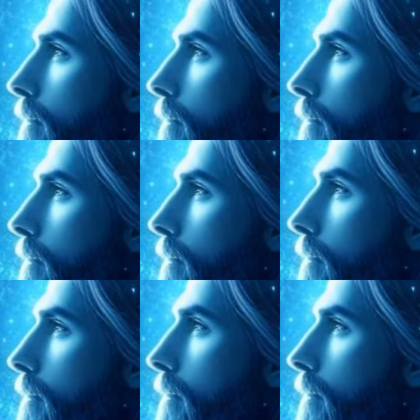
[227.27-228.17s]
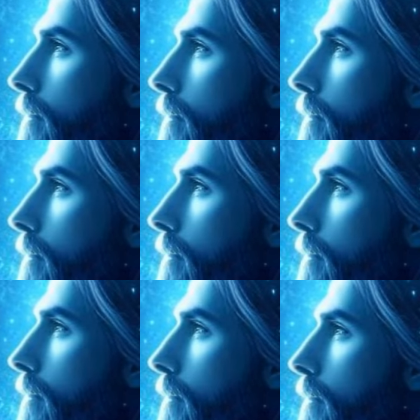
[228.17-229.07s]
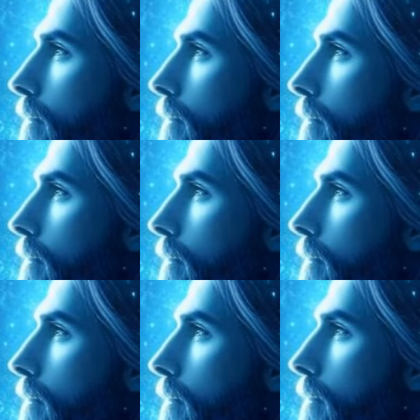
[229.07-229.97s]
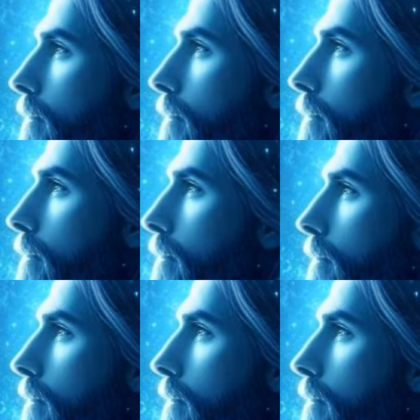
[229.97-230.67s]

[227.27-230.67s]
No one is speaking in this clip.